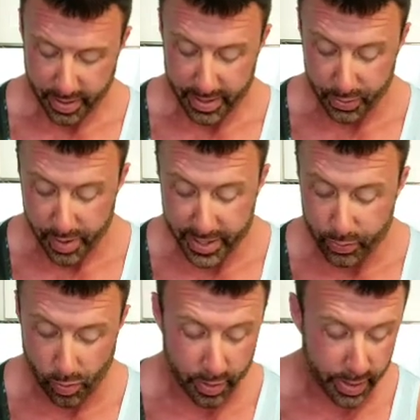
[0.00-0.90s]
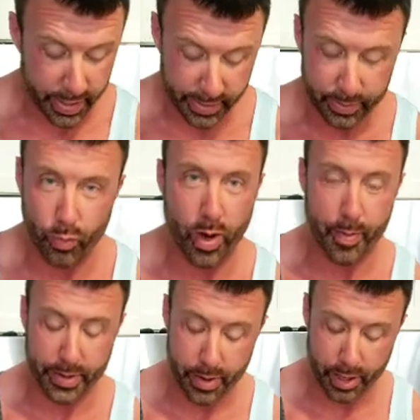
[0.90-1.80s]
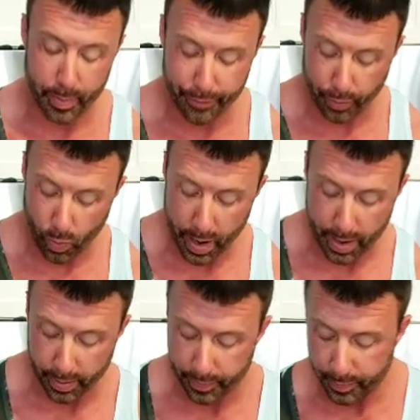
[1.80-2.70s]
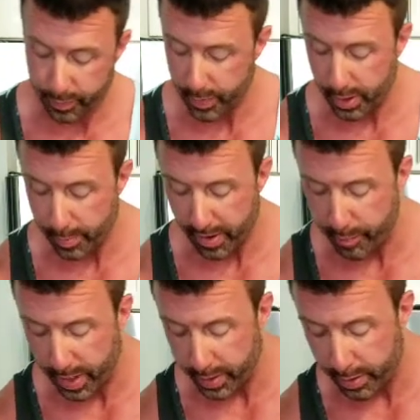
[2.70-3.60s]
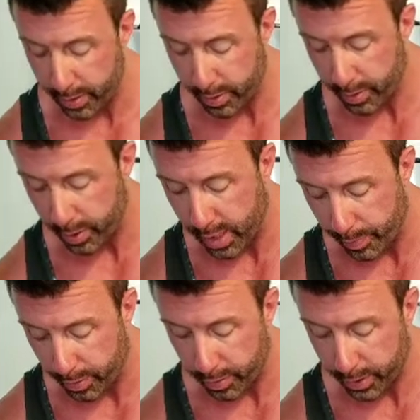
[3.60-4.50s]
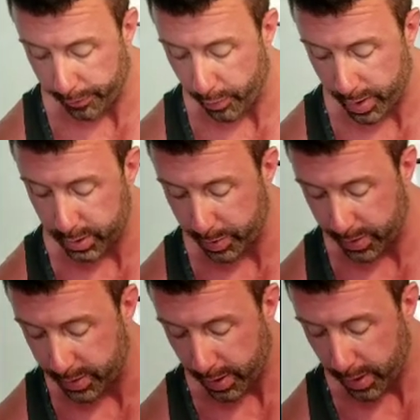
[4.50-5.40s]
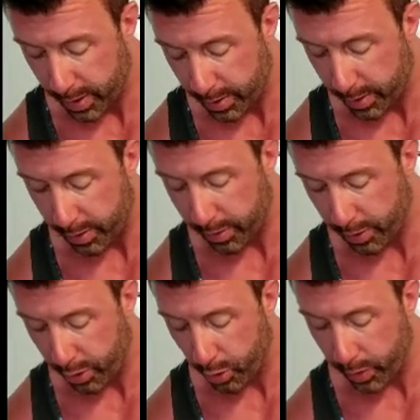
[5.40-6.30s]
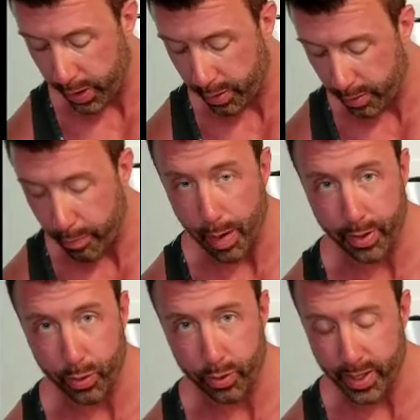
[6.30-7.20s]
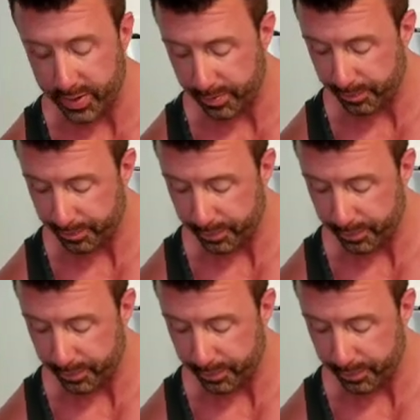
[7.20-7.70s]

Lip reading: Yeah, so next one is one I've been talking about for a while. I've made it in a couple different recipes. The Korean barbecue glaze.